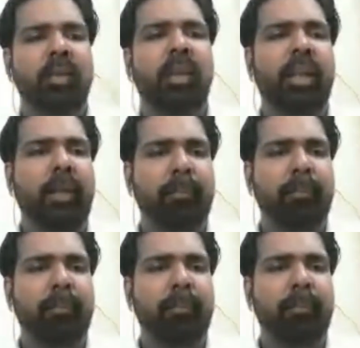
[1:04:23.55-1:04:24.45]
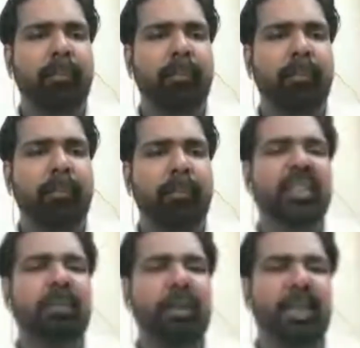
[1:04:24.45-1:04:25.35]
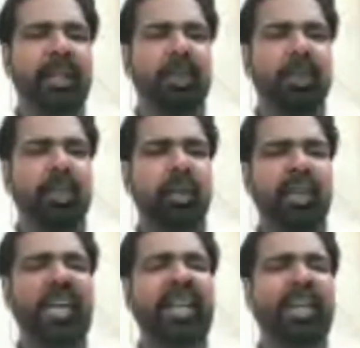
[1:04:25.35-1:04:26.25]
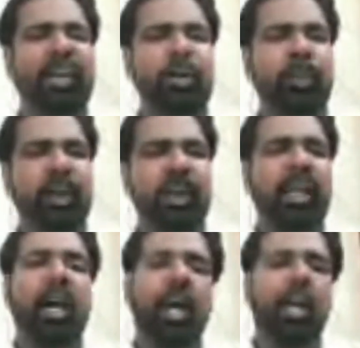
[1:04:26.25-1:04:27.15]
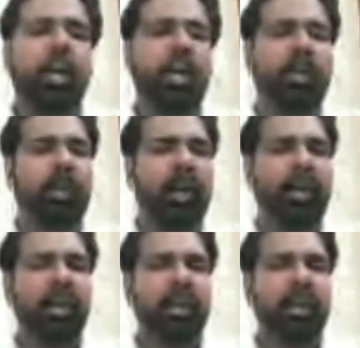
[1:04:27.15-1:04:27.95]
the leopard is being inhumanly hunted by